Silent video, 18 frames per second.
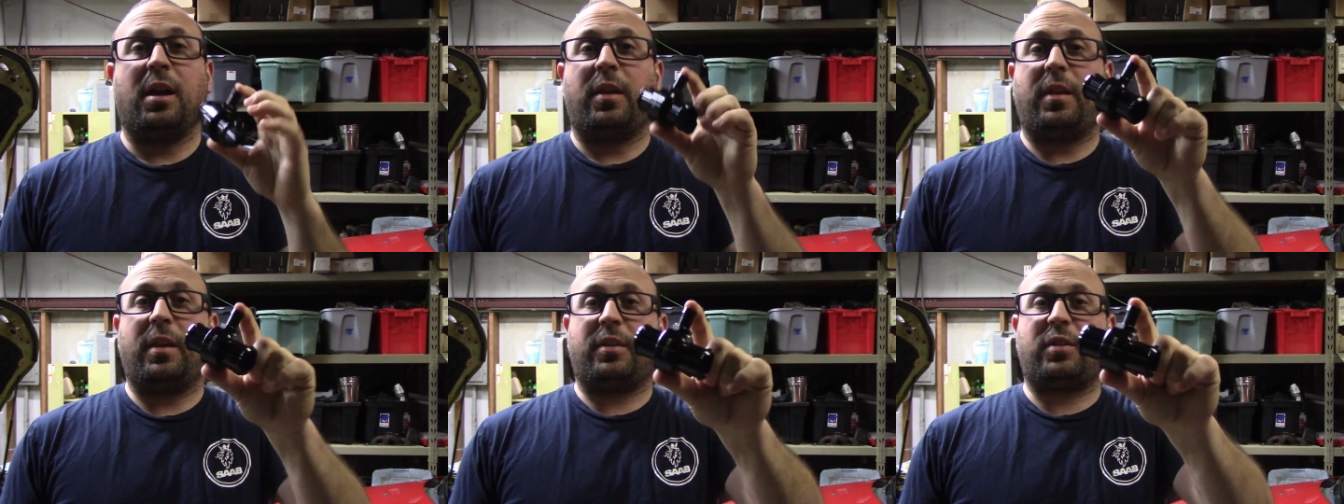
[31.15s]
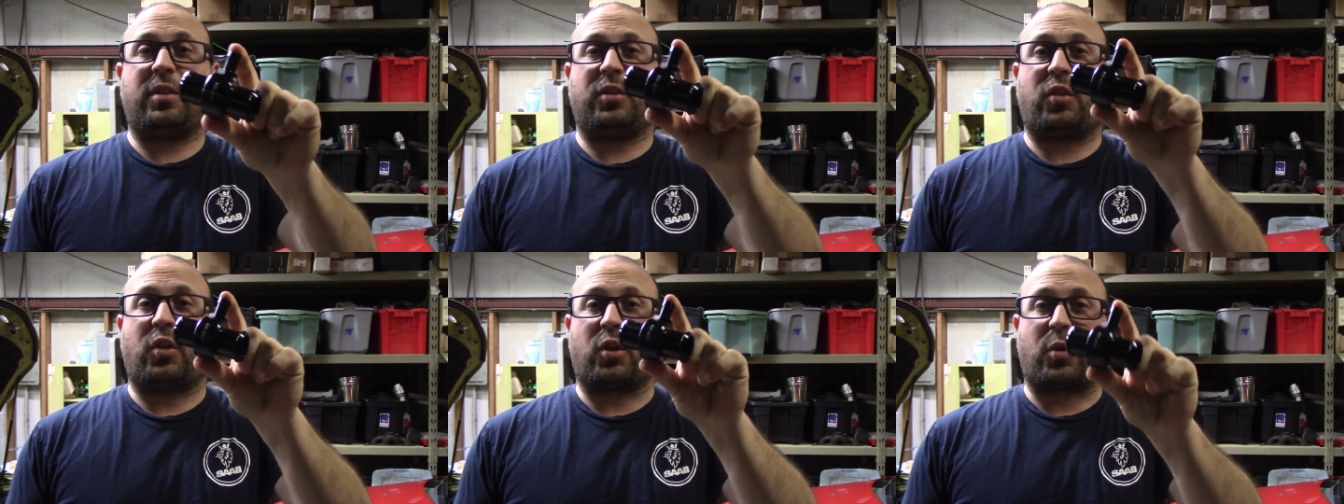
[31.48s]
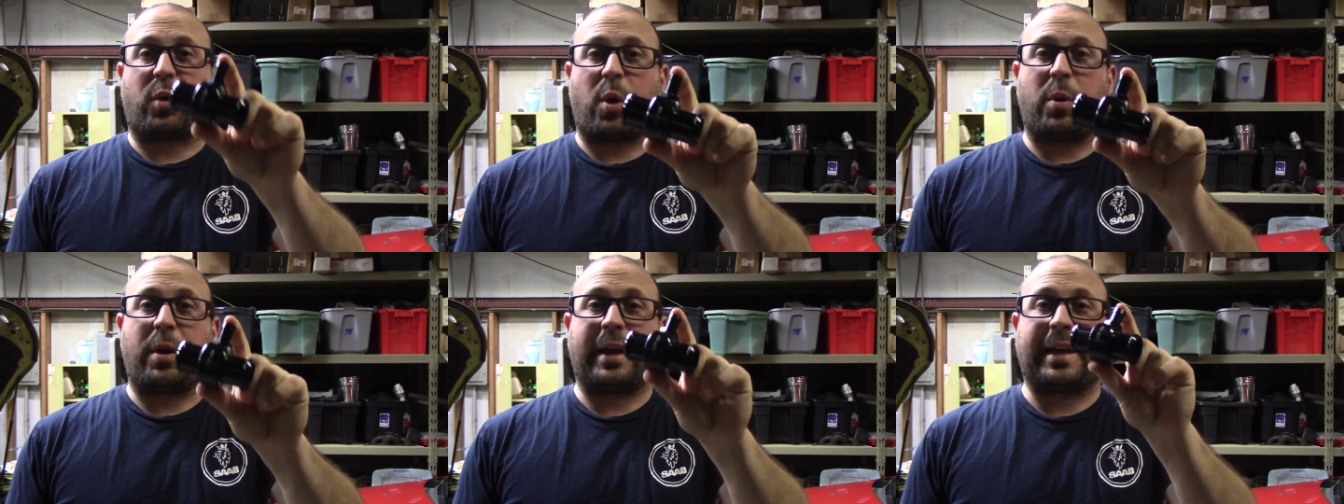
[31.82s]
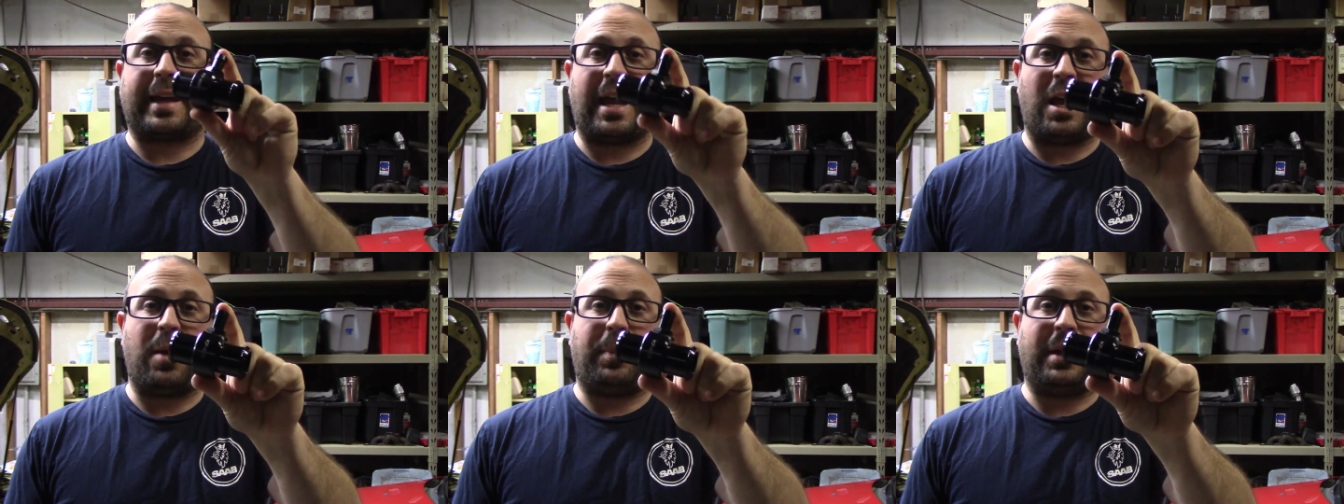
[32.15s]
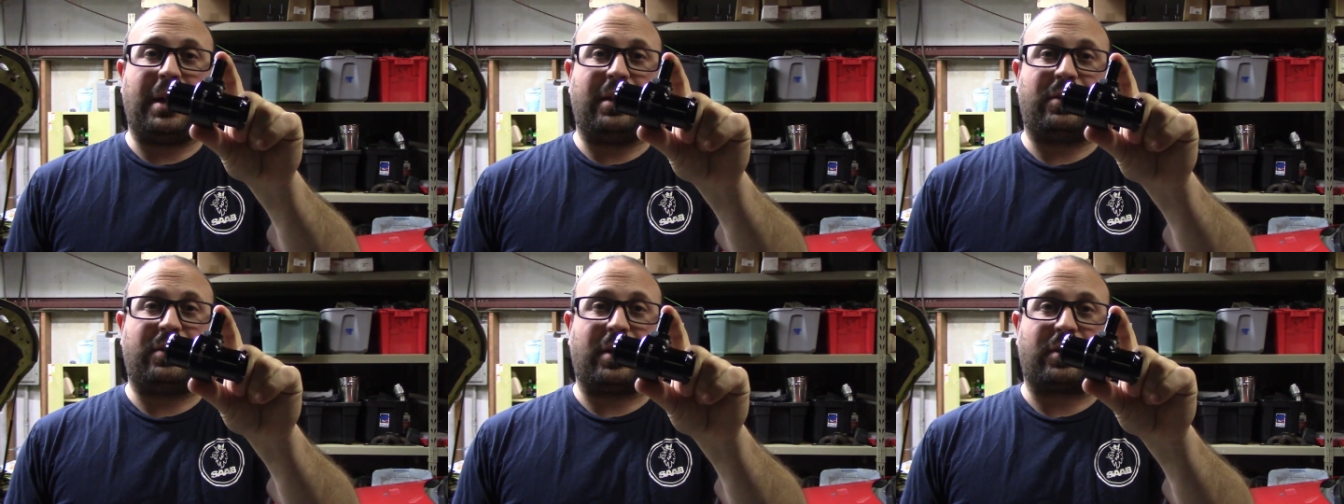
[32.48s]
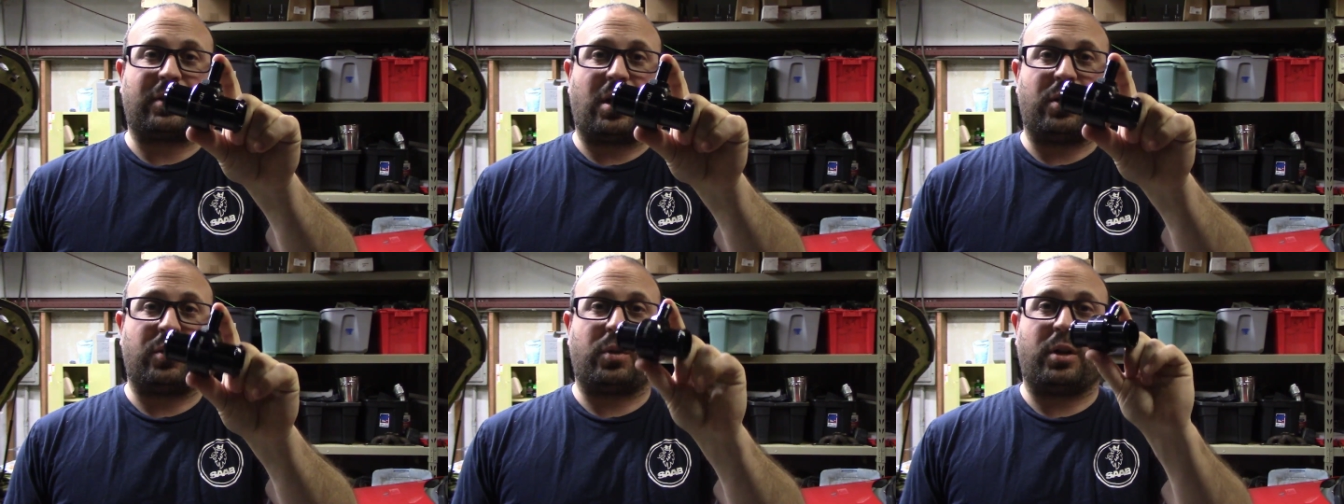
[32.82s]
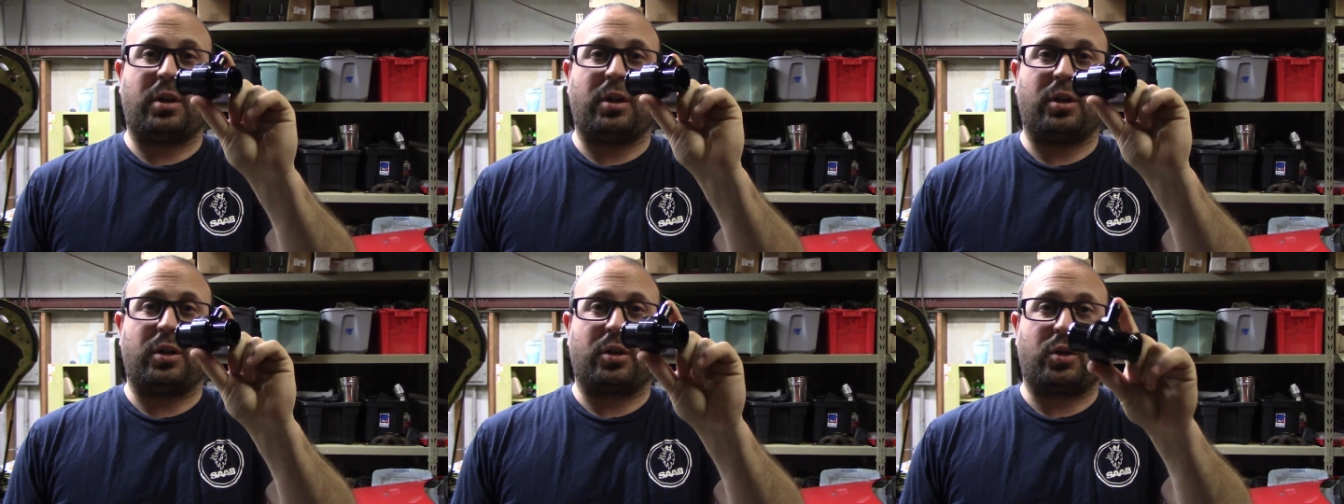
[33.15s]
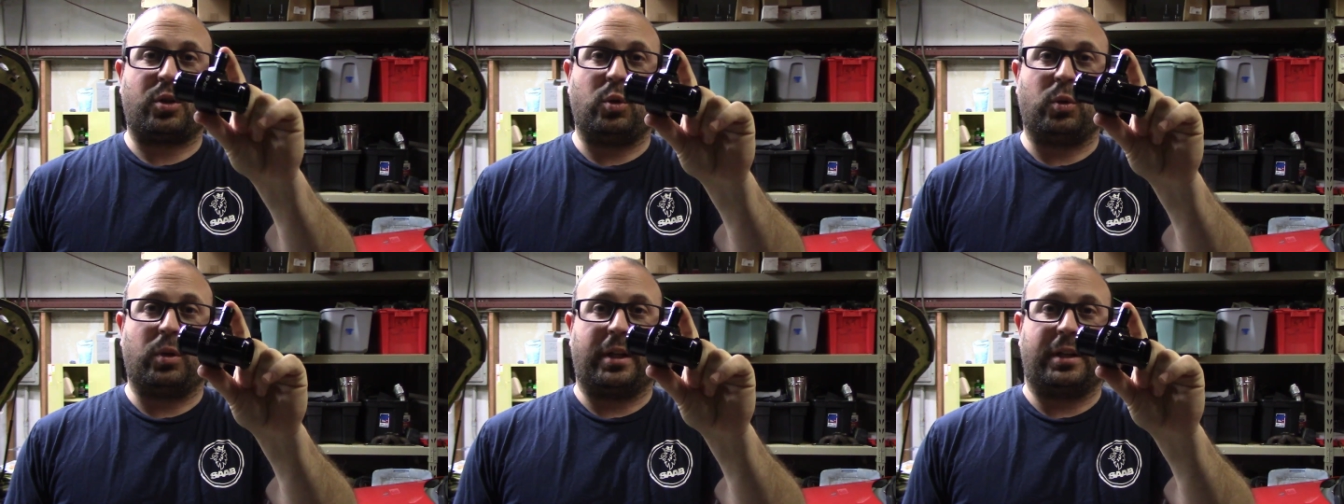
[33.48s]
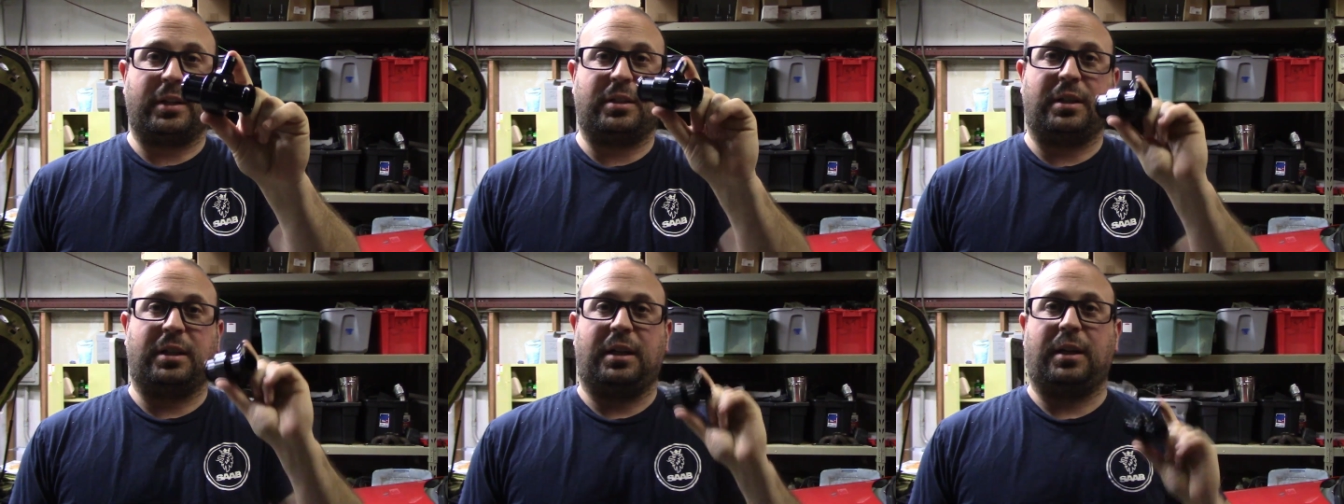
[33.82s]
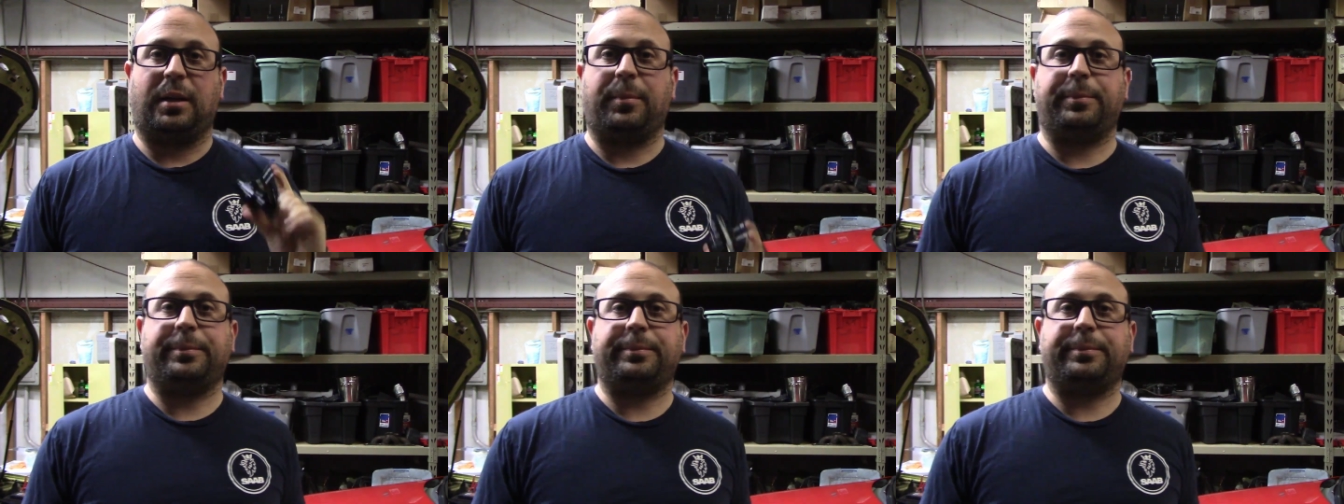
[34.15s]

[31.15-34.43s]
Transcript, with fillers: This is the Krona KP600 coolant T.